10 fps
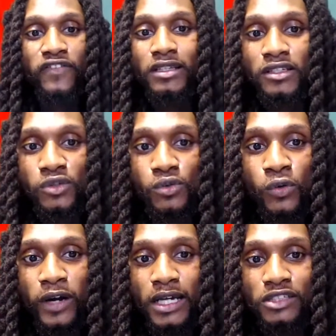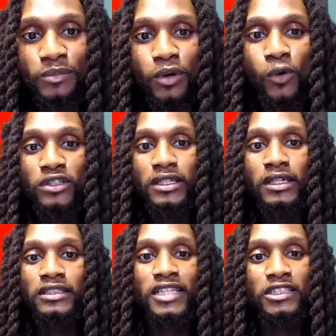52 grams of
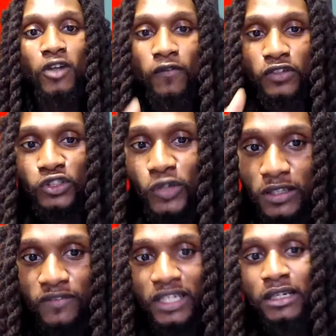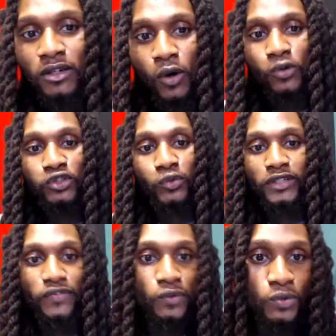protein just off the strength of eating those 3
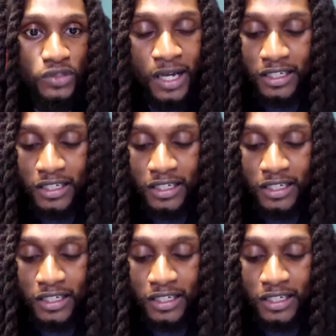foods.